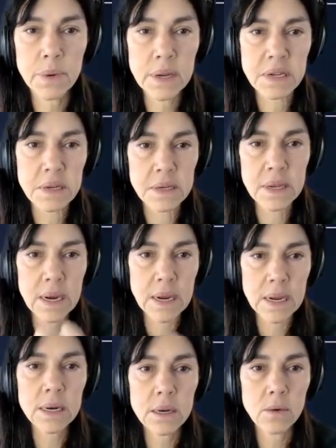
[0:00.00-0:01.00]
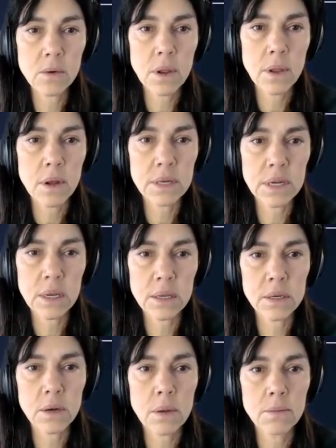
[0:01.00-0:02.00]
and pieces in it, all of those
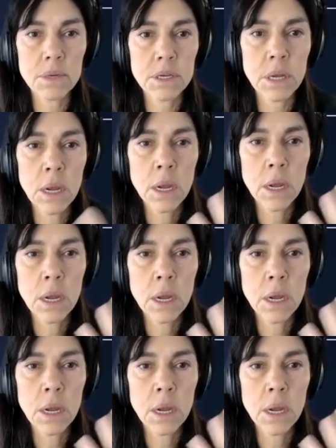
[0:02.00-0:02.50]
enzymes,